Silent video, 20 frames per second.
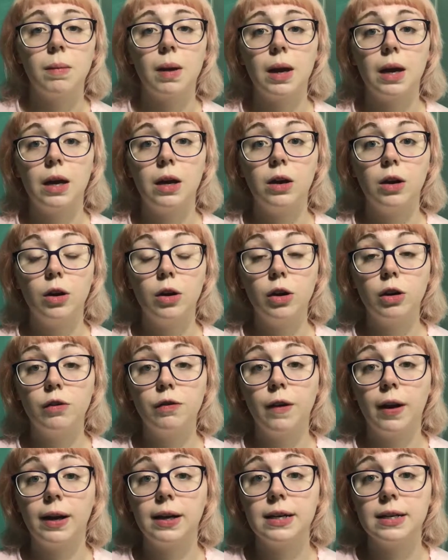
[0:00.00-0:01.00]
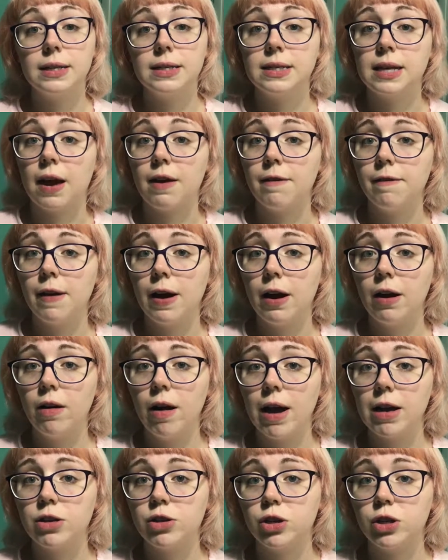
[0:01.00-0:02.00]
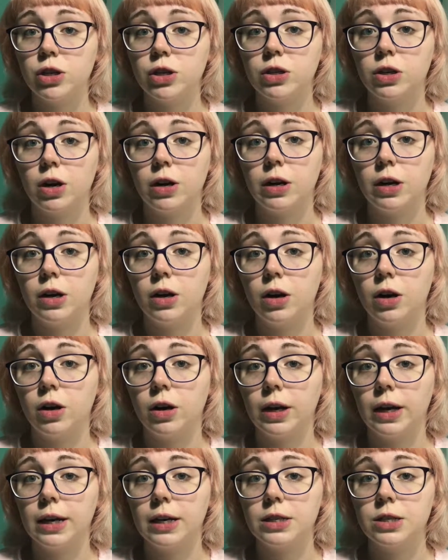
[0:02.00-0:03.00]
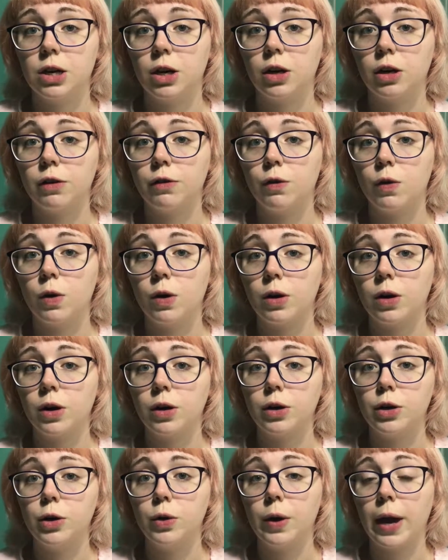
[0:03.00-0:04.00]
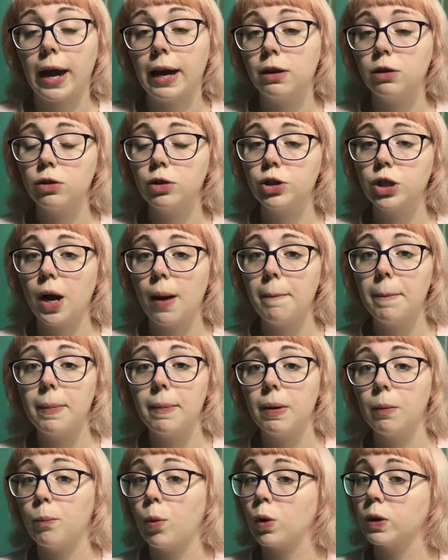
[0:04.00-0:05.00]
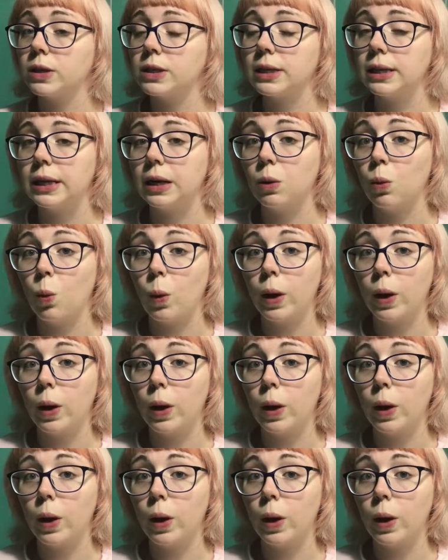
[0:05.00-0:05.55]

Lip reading: My good friend Sapphire has just started her Kickstarter for her new candle shop, Porcelain